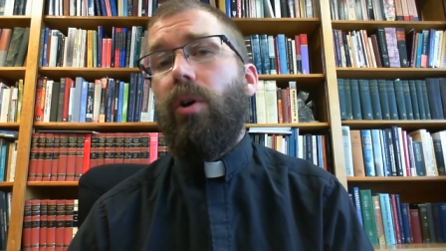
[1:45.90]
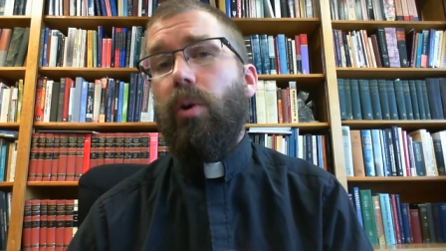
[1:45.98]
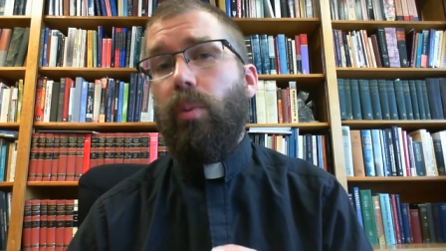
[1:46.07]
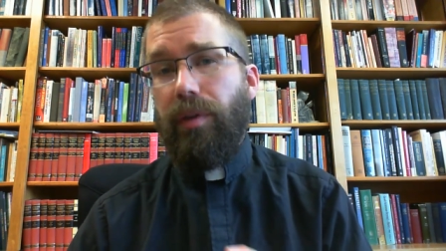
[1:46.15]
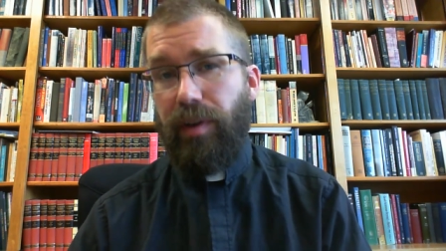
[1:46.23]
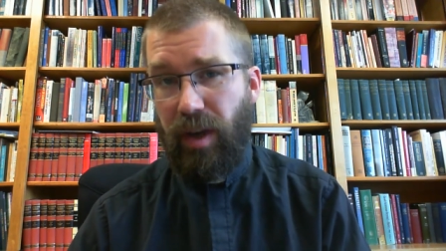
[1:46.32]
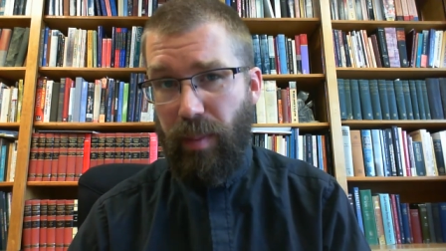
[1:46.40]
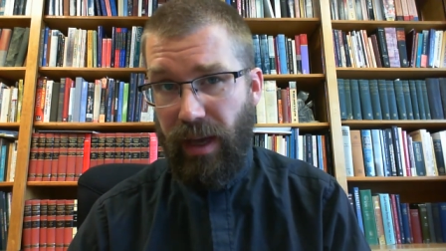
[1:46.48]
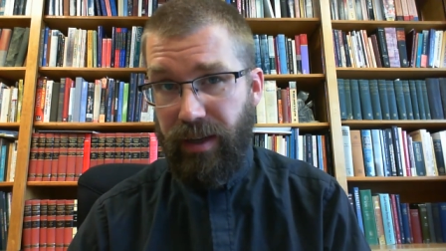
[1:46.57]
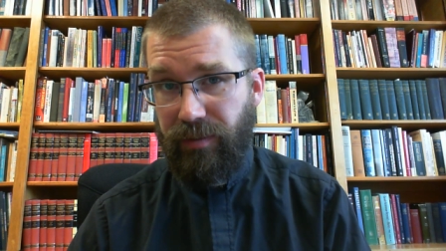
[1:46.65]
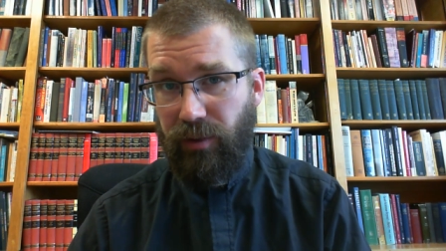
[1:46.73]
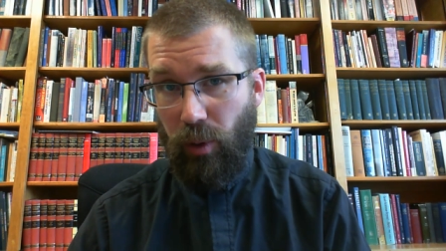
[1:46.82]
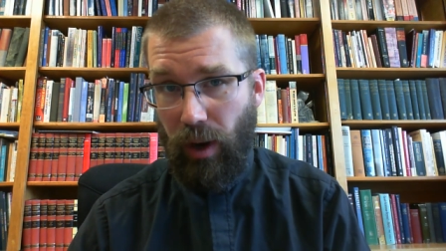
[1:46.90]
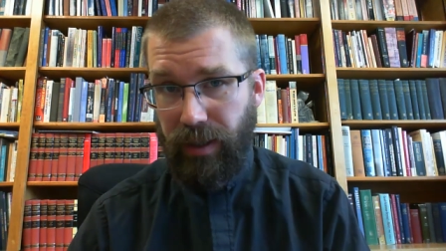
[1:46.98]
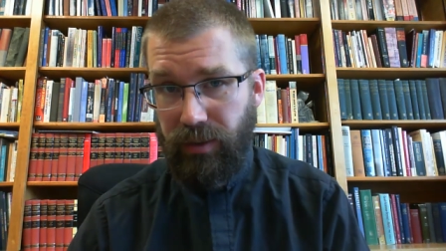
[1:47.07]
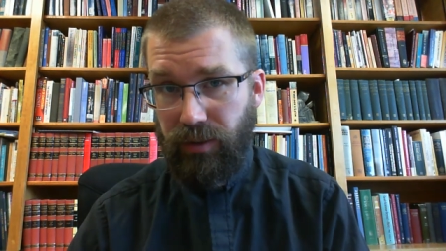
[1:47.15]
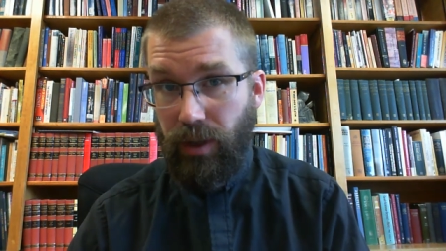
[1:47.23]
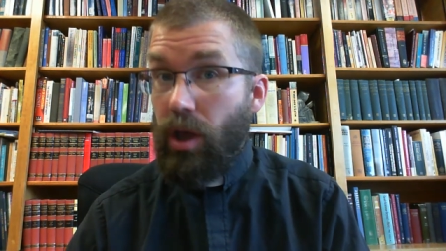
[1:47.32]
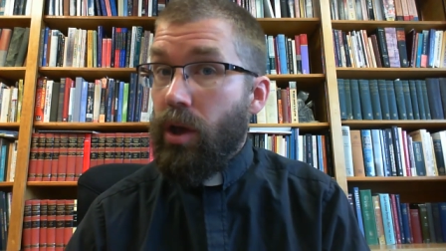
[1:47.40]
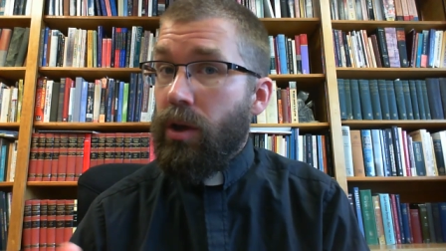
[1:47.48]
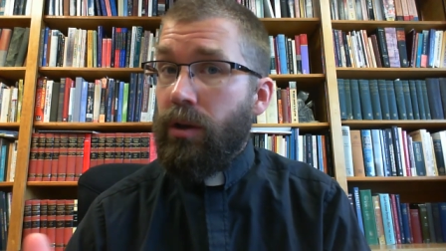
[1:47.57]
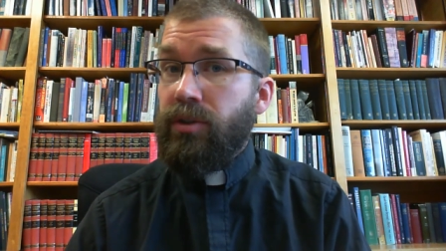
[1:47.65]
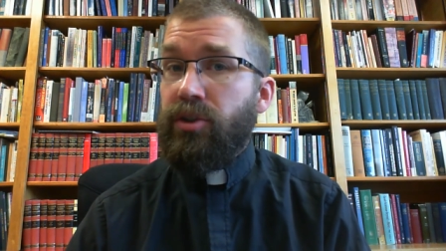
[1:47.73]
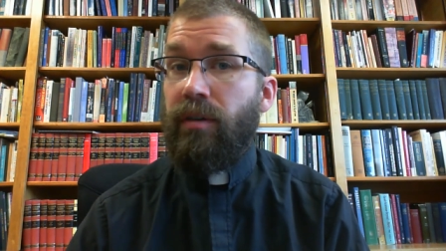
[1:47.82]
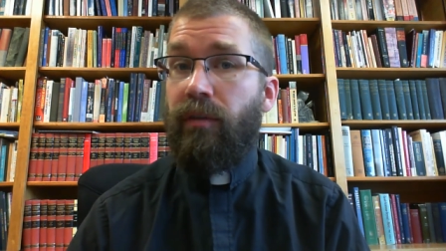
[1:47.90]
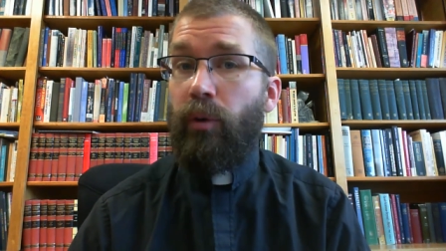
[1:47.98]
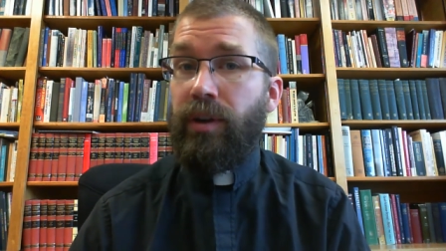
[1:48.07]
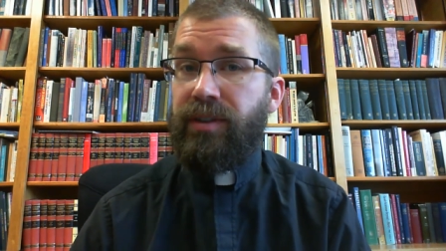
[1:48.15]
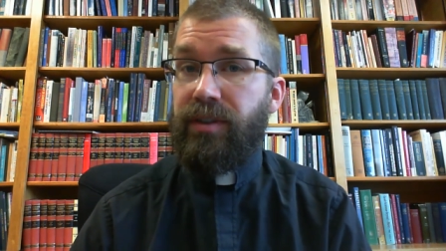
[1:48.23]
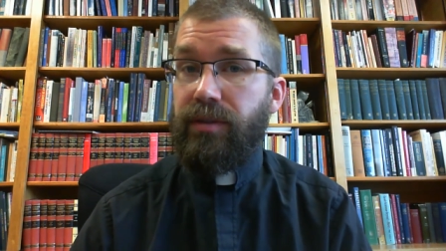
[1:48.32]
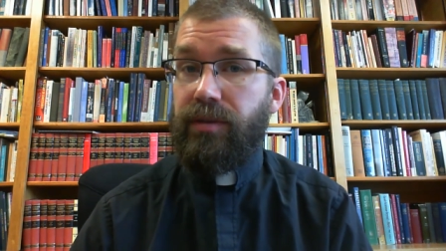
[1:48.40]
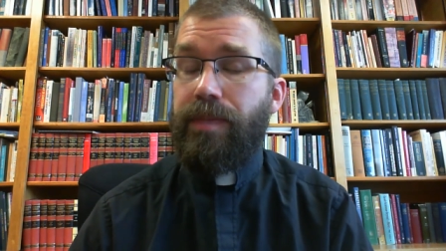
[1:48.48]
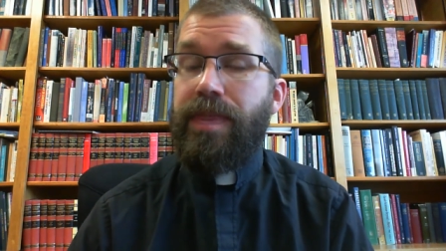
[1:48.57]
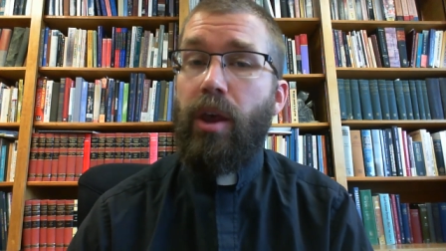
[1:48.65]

with the command of Christ. So, for instance,